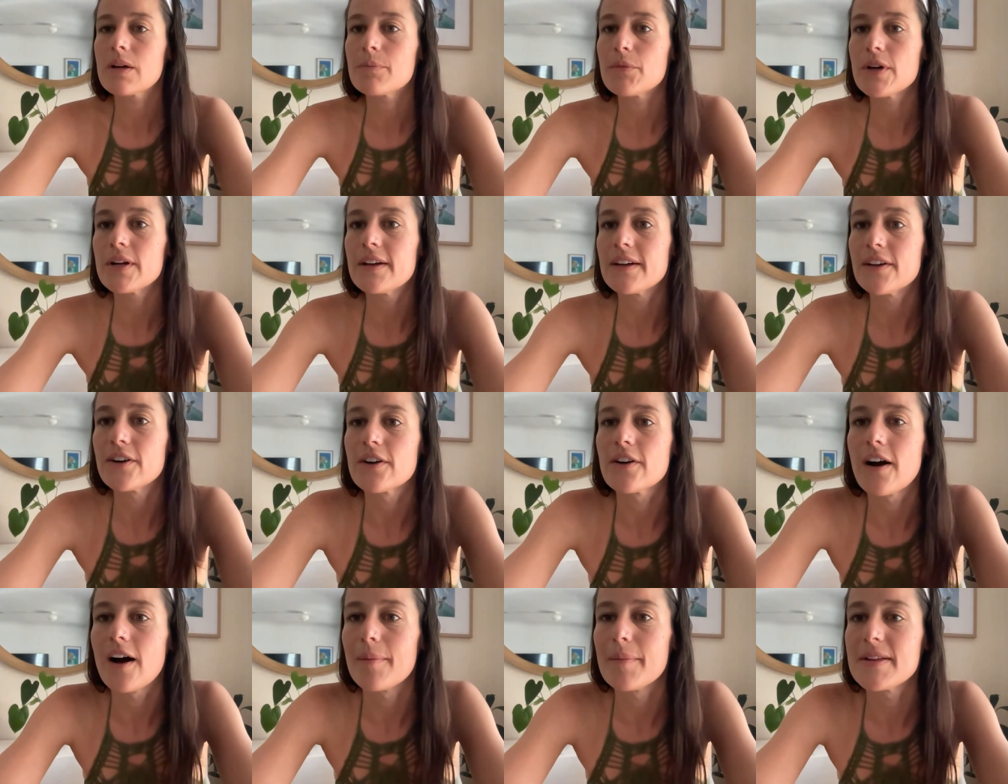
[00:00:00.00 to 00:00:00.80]
I'm reading
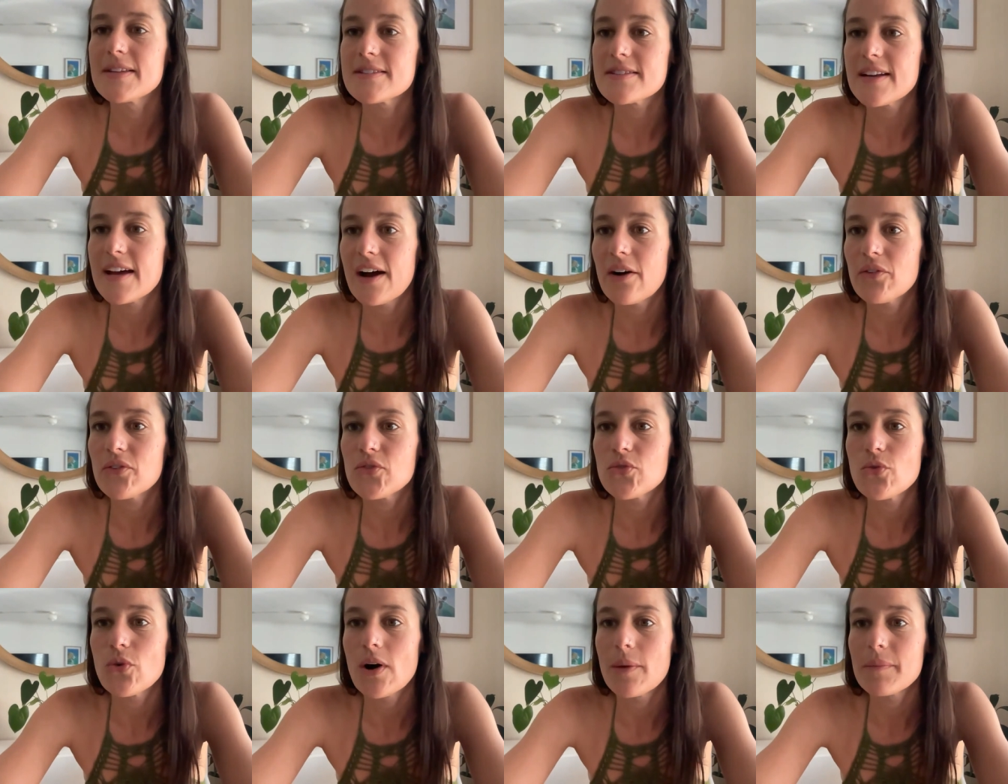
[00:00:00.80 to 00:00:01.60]
your comments now.
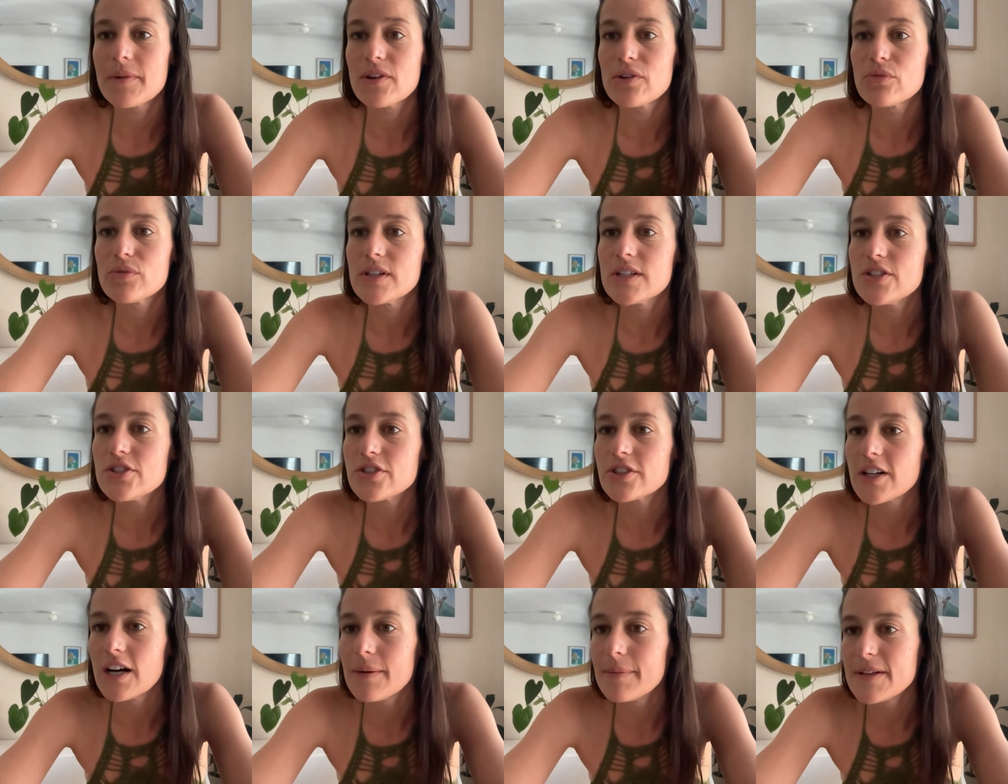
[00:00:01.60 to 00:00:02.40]
If you want me to read
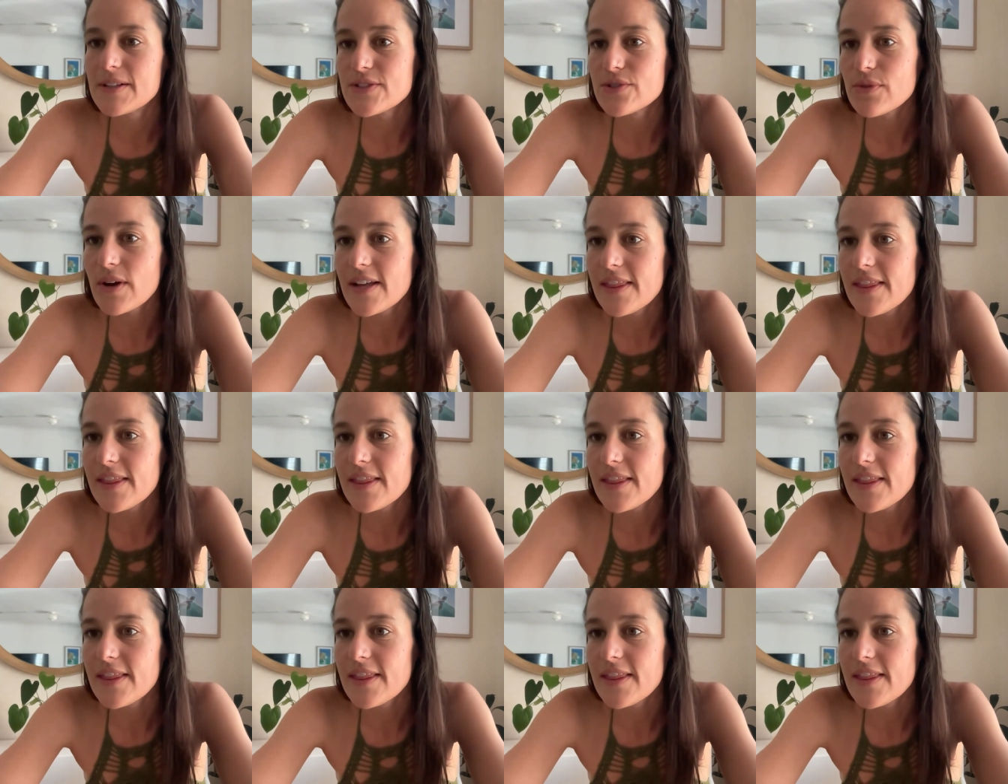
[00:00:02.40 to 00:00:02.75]
your comments,